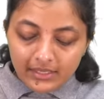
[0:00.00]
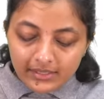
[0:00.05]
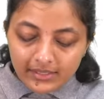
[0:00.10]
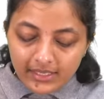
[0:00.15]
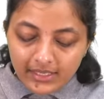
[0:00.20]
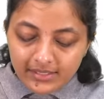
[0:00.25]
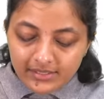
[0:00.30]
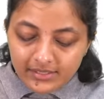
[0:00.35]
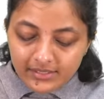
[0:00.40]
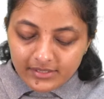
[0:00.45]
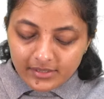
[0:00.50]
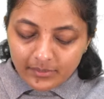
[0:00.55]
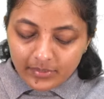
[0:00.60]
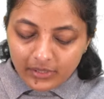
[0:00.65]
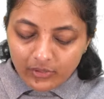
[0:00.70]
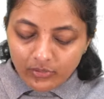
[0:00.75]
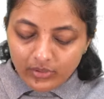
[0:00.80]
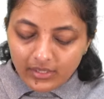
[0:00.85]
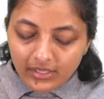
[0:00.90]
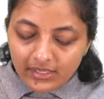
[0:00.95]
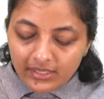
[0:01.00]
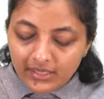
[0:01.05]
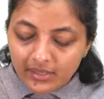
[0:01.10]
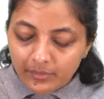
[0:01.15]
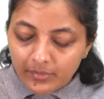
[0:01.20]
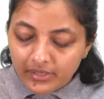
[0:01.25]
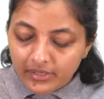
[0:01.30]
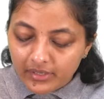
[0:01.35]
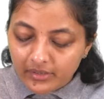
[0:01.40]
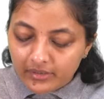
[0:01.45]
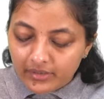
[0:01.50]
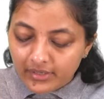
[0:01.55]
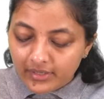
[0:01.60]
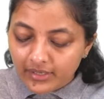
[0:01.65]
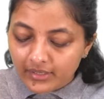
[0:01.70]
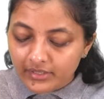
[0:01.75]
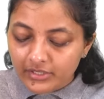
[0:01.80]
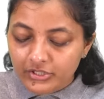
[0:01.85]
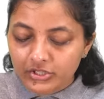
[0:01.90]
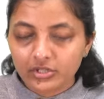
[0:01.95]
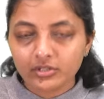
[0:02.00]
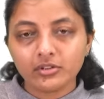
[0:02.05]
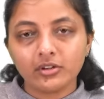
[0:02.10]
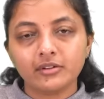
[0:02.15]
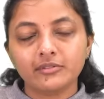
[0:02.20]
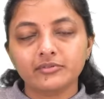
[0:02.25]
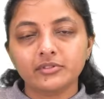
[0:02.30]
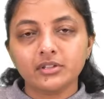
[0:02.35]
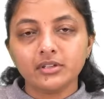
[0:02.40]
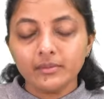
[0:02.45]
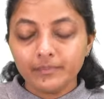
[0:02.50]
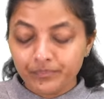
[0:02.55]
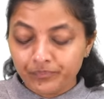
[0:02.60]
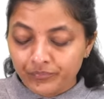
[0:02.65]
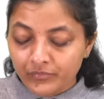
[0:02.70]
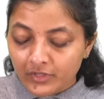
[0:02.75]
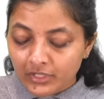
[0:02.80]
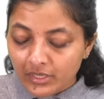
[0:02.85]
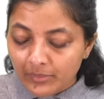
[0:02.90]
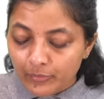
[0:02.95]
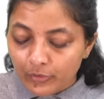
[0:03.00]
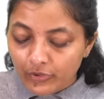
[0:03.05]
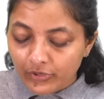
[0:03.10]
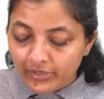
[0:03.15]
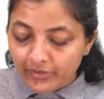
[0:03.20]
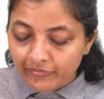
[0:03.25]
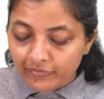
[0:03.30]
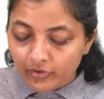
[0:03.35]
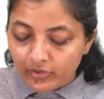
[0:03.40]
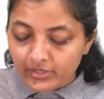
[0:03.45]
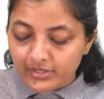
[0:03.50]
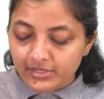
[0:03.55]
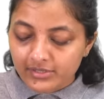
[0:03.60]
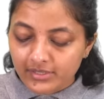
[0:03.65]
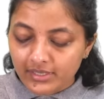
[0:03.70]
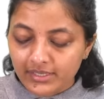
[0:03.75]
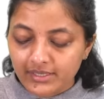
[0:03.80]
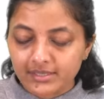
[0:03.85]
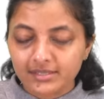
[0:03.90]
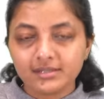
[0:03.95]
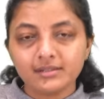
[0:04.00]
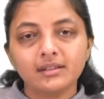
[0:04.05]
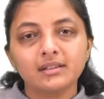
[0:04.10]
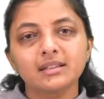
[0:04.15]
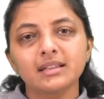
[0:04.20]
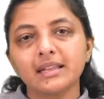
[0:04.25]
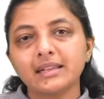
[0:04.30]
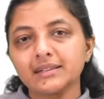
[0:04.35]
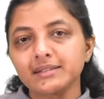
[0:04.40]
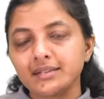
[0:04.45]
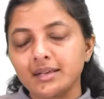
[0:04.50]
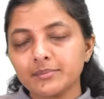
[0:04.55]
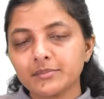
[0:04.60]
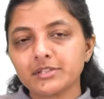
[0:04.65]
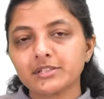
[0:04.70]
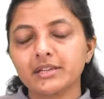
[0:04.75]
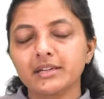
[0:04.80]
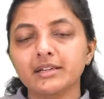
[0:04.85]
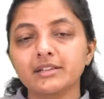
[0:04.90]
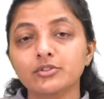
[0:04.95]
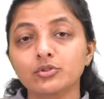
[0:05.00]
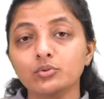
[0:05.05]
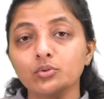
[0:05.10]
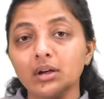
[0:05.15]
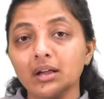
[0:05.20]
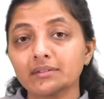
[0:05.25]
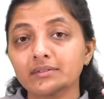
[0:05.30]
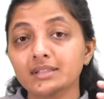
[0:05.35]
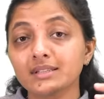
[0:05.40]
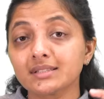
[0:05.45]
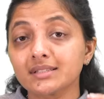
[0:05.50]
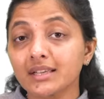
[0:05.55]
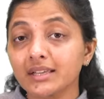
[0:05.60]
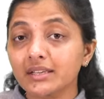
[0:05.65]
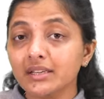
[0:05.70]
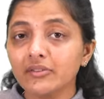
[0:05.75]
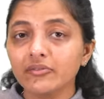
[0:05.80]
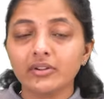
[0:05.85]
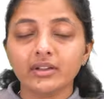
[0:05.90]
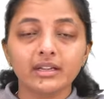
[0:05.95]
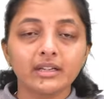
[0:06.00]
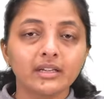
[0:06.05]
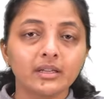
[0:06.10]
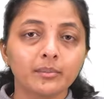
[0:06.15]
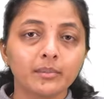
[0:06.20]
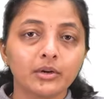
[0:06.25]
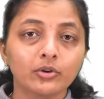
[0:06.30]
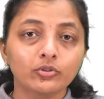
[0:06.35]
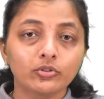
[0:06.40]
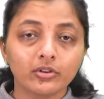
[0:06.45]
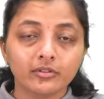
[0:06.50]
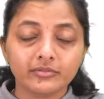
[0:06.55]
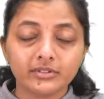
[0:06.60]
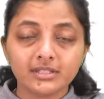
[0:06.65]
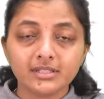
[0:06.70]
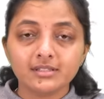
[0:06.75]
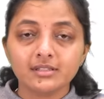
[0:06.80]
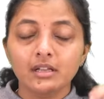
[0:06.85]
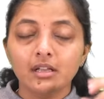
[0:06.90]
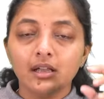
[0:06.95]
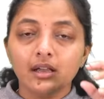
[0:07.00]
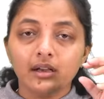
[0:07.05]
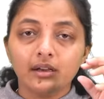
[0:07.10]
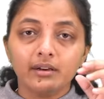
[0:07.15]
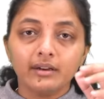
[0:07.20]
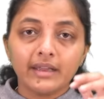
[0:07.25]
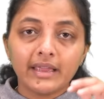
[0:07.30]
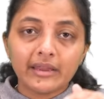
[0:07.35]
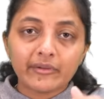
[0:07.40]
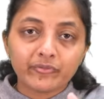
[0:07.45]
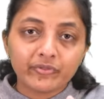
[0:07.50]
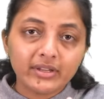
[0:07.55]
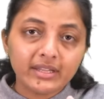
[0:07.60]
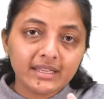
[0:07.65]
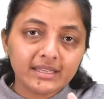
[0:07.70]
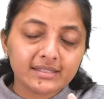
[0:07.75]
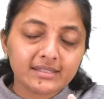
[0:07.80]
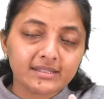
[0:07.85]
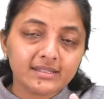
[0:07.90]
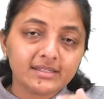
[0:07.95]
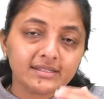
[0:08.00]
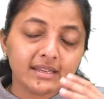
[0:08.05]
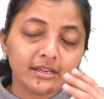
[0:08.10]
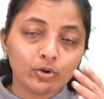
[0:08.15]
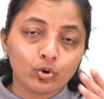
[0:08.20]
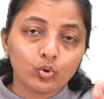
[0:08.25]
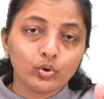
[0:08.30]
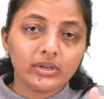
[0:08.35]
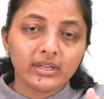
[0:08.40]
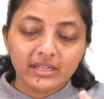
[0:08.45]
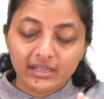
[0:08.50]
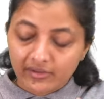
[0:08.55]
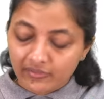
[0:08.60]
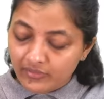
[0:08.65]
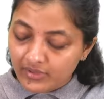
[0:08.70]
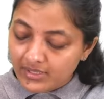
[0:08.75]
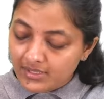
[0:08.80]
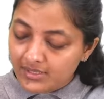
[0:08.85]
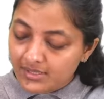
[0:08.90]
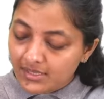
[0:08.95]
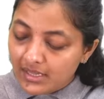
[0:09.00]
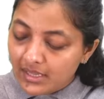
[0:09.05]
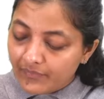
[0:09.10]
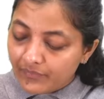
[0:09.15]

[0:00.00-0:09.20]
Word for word: Next is about limited recognition of the community forest rights. Like some states who have the significant amount of this uh, F D S Ts and O T F Ds